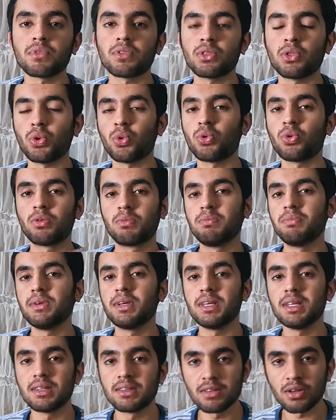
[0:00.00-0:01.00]
Don't
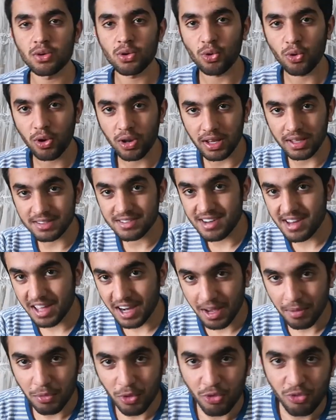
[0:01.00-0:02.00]
be scroll Instagram or